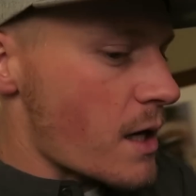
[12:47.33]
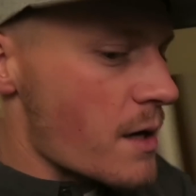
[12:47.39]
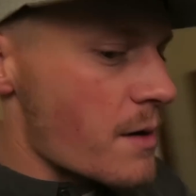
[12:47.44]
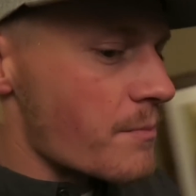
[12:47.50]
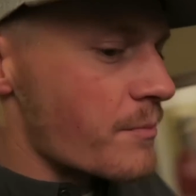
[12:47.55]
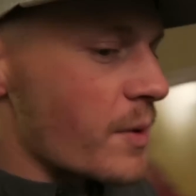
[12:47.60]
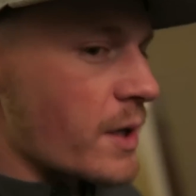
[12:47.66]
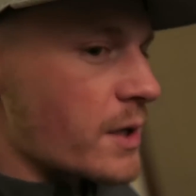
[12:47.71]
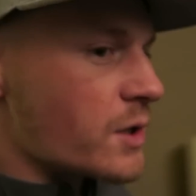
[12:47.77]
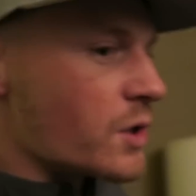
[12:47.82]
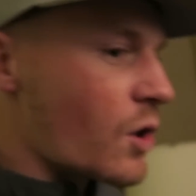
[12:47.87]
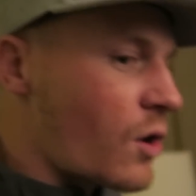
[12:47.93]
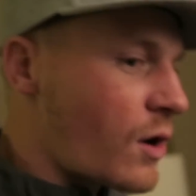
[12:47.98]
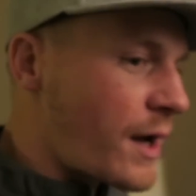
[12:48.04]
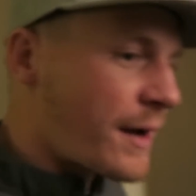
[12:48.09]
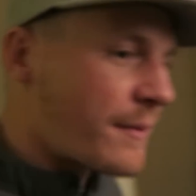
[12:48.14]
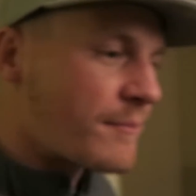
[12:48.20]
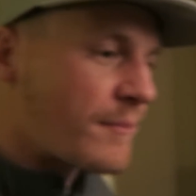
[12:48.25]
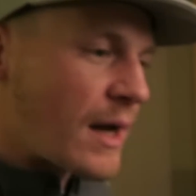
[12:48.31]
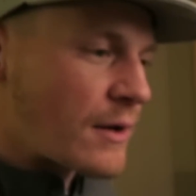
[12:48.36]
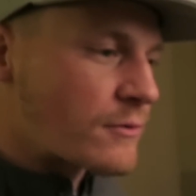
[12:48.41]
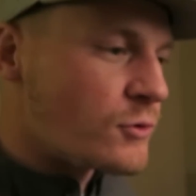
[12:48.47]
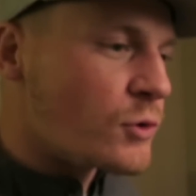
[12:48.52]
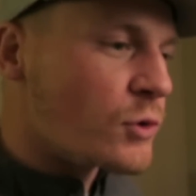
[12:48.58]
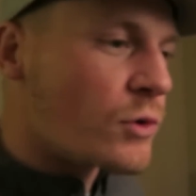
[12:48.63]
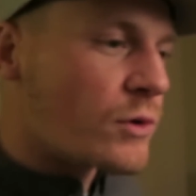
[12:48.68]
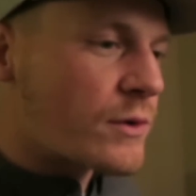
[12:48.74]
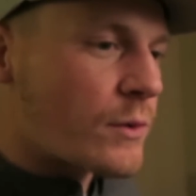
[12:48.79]
Uh, but not
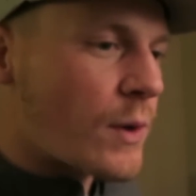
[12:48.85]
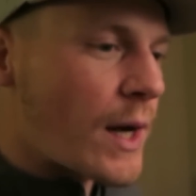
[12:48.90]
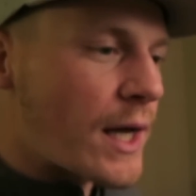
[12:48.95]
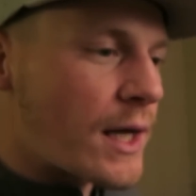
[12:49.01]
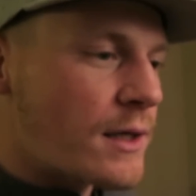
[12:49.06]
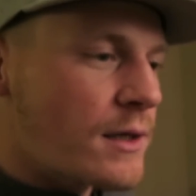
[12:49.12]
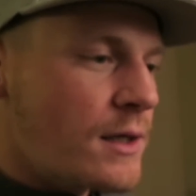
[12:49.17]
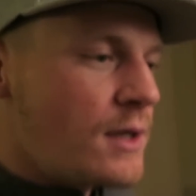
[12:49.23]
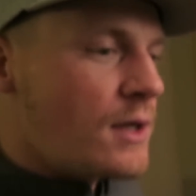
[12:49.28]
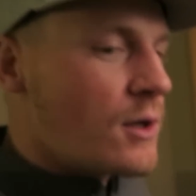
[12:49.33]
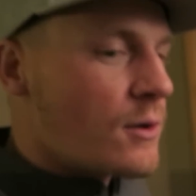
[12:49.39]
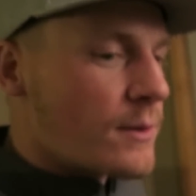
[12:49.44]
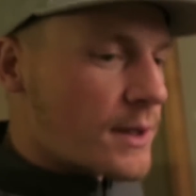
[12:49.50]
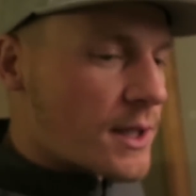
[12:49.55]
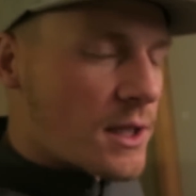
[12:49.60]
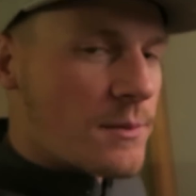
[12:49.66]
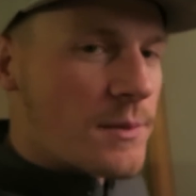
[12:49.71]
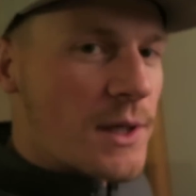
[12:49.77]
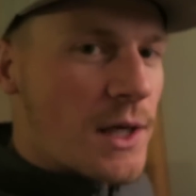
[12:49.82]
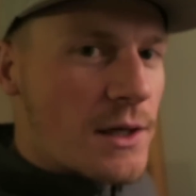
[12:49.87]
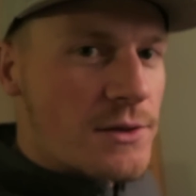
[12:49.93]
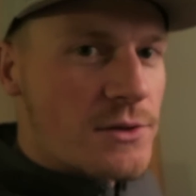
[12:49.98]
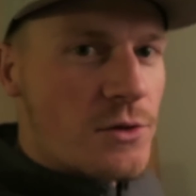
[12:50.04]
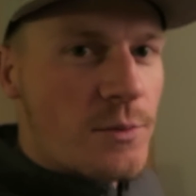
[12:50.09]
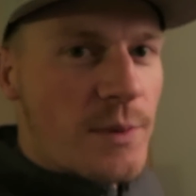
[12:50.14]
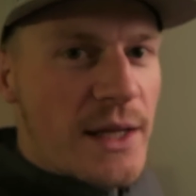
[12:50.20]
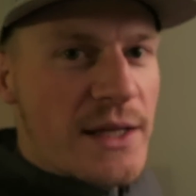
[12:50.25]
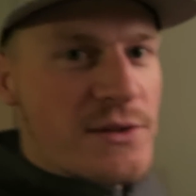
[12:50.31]
Mount Norquay. We're going to be going
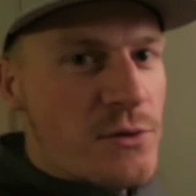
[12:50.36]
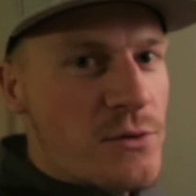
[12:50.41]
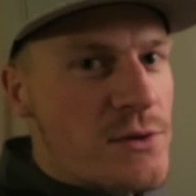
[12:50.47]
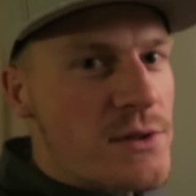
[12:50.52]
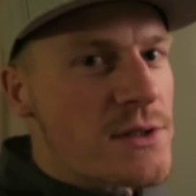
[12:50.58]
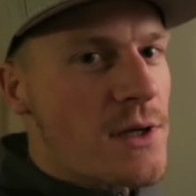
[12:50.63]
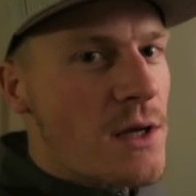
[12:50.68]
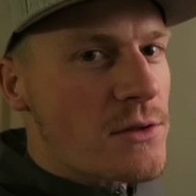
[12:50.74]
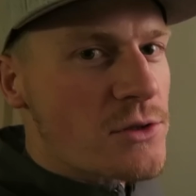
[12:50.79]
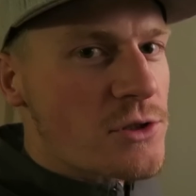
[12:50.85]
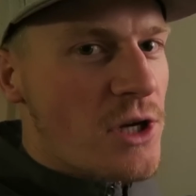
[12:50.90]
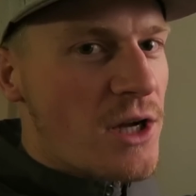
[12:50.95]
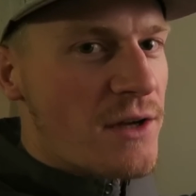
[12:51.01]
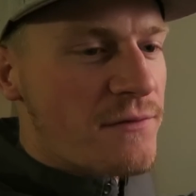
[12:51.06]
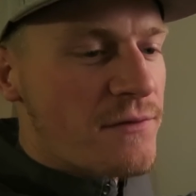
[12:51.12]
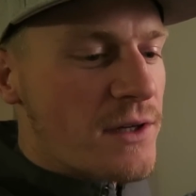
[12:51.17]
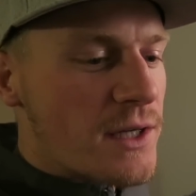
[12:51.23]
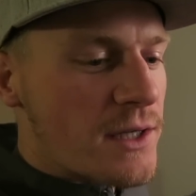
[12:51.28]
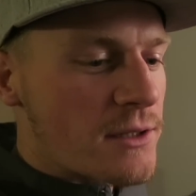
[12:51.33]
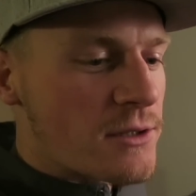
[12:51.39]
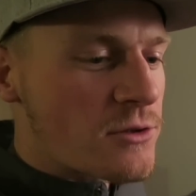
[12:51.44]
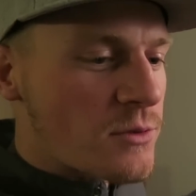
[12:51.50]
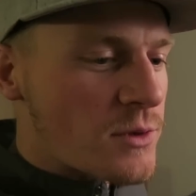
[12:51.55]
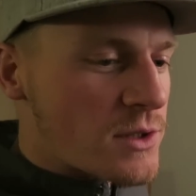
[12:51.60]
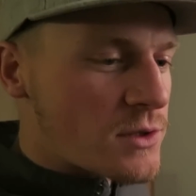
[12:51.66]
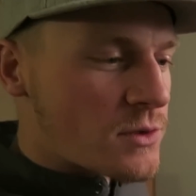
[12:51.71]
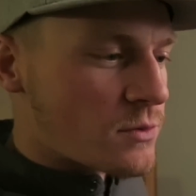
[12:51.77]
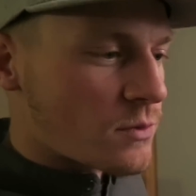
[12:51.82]
to a place called Sunshine Village,
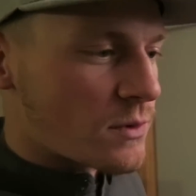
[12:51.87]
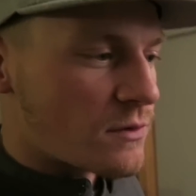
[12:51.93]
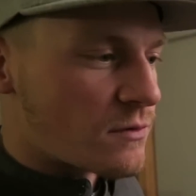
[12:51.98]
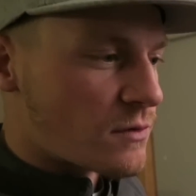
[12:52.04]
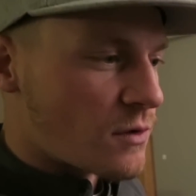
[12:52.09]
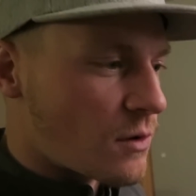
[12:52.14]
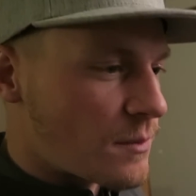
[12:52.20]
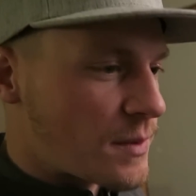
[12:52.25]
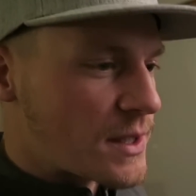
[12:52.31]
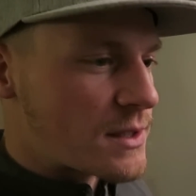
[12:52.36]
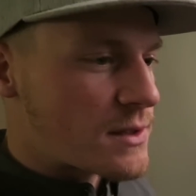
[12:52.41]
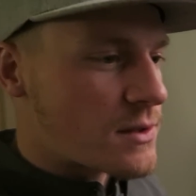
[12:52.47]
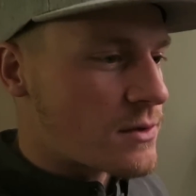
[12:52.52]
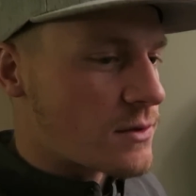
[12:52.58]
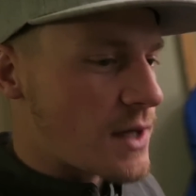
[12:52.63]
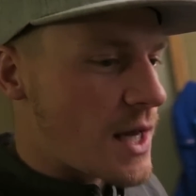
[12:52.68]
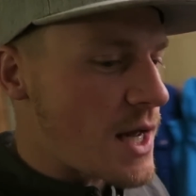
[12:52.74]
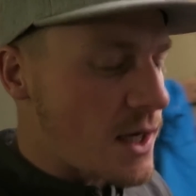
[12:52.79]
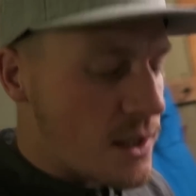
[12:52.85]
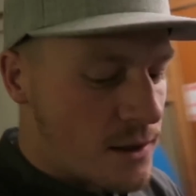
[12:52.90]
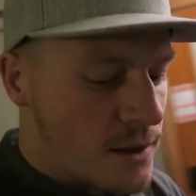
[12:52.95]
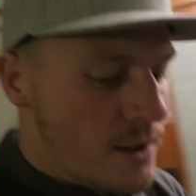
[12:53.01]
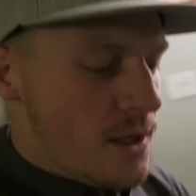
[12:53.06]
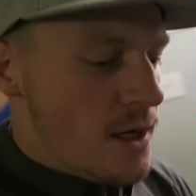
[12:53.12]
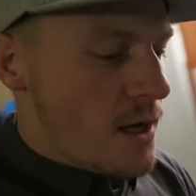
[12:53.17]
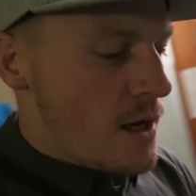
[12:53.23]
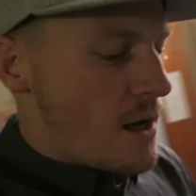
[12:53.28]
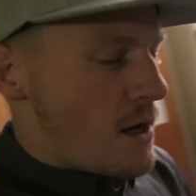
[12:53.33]
which we've not been to yet.
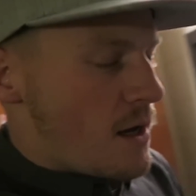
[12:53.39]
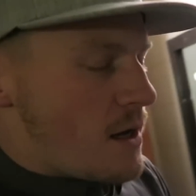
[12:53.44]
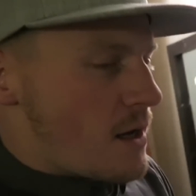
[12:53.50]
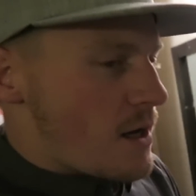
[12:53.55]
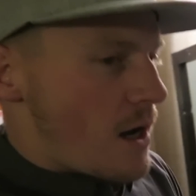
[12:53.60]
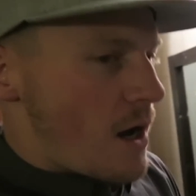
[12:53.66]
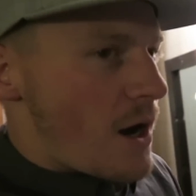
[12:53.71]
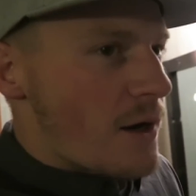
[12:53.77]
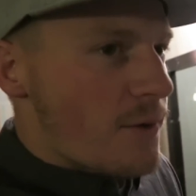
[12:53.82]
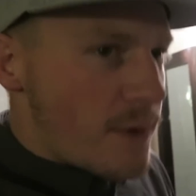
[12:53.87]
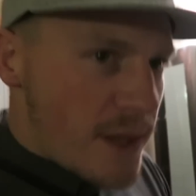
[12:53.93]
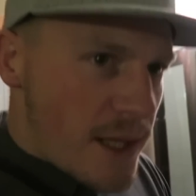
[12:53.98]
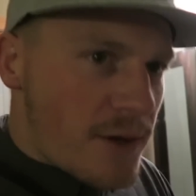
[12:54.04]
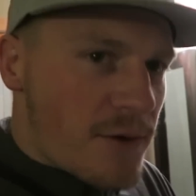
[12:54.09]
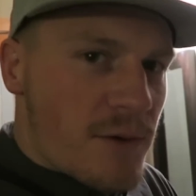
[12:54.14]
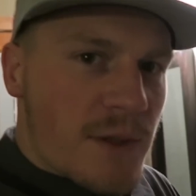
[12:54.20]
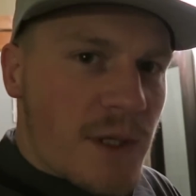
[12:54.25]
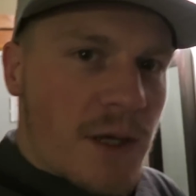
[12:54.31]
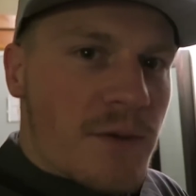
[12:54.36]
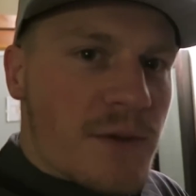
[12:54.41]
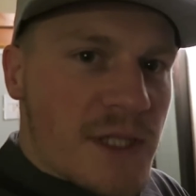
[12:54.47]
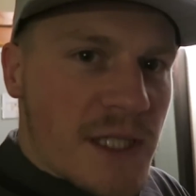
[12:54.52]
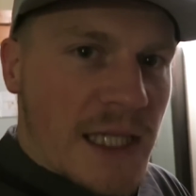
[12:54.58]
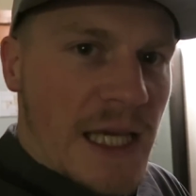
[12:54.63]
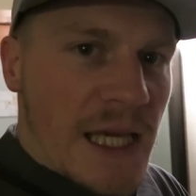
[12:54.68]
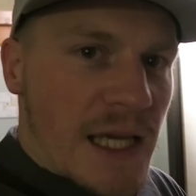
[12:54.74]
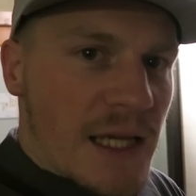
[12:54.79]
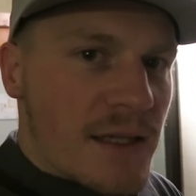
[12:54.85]
I went there when I was
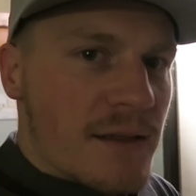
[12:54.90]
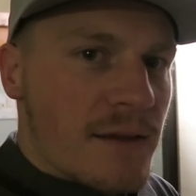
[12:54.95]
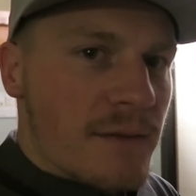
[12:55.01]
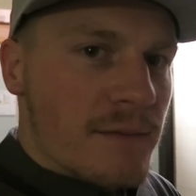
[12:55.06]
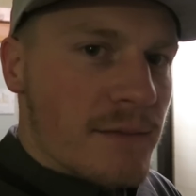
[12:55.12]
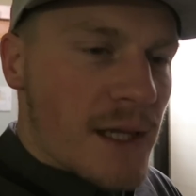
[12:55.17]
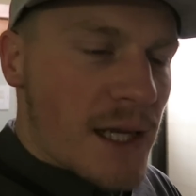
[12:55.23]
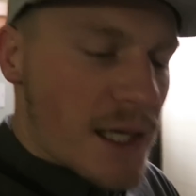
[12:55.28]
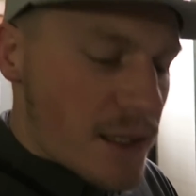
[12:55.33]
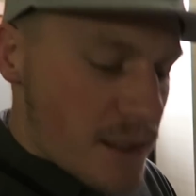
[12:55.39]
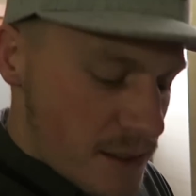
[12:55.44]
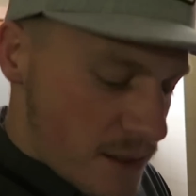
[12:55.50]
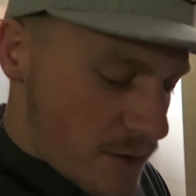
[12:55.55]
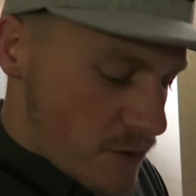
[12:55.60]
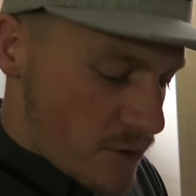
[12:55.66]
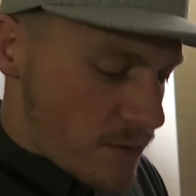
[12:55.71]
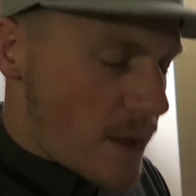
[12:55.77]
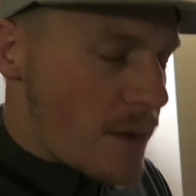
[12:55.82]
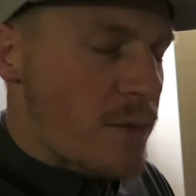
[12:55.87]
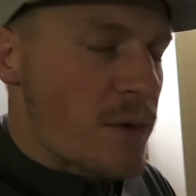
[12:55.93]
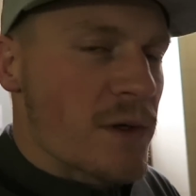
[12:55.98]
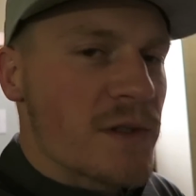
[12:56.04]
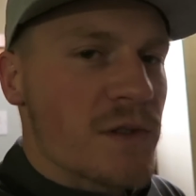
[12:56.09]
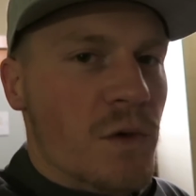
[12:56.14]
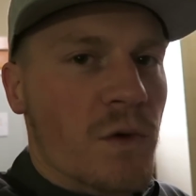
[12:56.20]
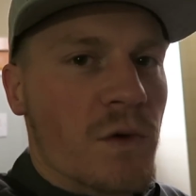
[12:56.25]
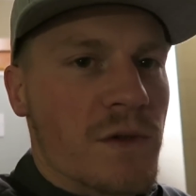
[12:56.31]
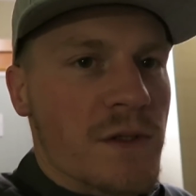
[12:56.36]
a kid and I seem to remember it
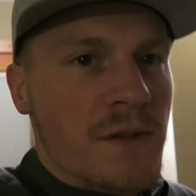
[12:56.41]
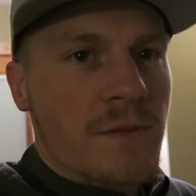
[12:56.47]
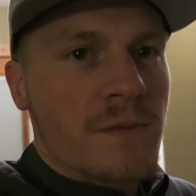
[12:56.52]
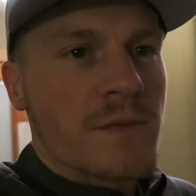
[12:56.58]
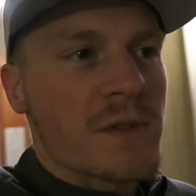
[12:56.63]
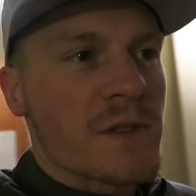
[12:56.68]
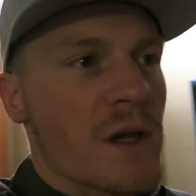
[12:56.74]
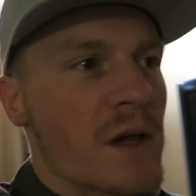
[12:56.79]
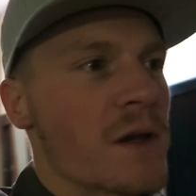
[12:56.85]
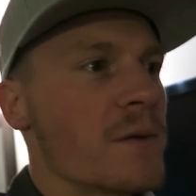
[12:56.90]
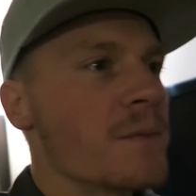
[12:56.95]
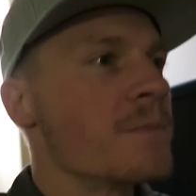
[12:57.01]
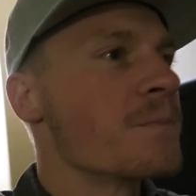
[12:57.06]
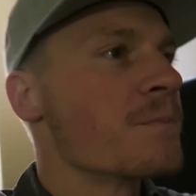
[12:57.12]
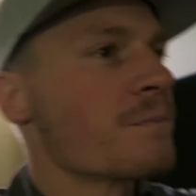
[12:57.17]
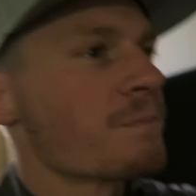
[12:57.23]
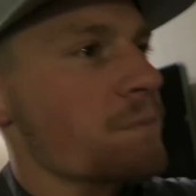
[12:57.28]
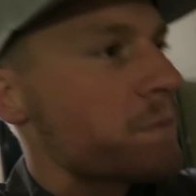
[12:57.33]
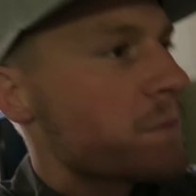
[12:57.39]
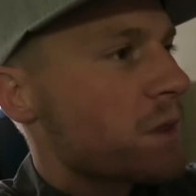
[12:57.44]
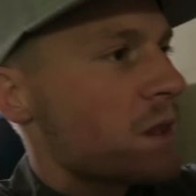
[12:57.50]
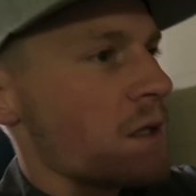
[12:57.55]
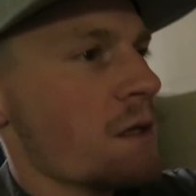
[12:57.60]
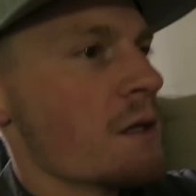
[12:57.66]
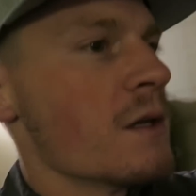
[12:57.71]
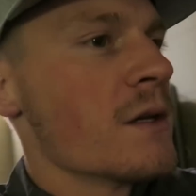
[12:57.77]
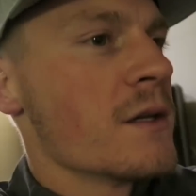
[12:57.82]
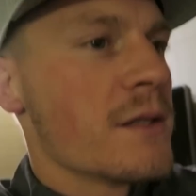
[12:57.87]
was awesome, so
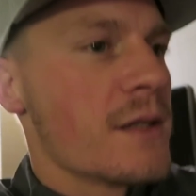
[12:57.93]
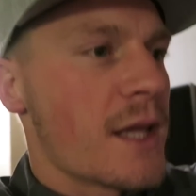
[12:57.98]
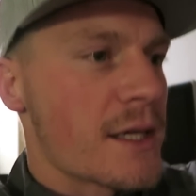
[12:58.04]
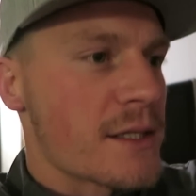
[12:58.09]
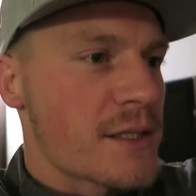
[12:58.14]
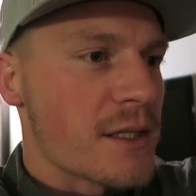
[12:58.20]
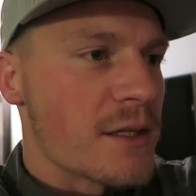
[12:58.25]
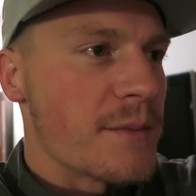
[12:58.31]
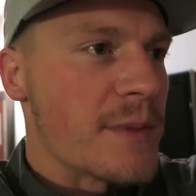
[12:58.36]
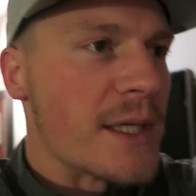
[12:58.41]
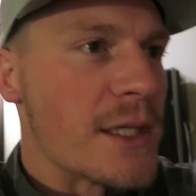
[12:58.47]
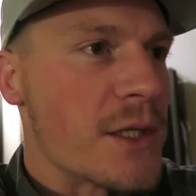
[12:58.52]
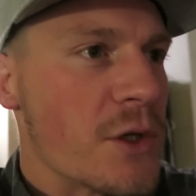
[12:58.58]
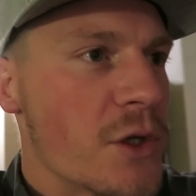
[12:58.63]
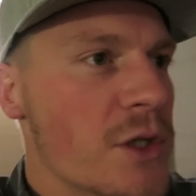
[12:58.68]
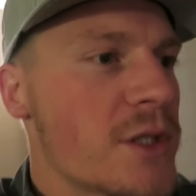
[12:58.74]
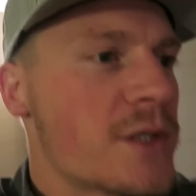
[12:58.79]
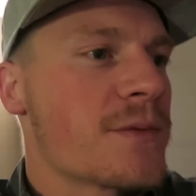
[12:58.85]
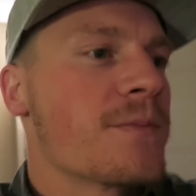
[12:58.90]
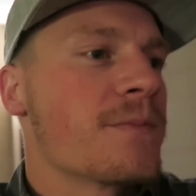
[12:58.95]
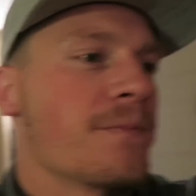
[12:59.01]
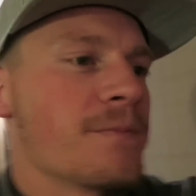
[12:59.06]
that's gonna be good.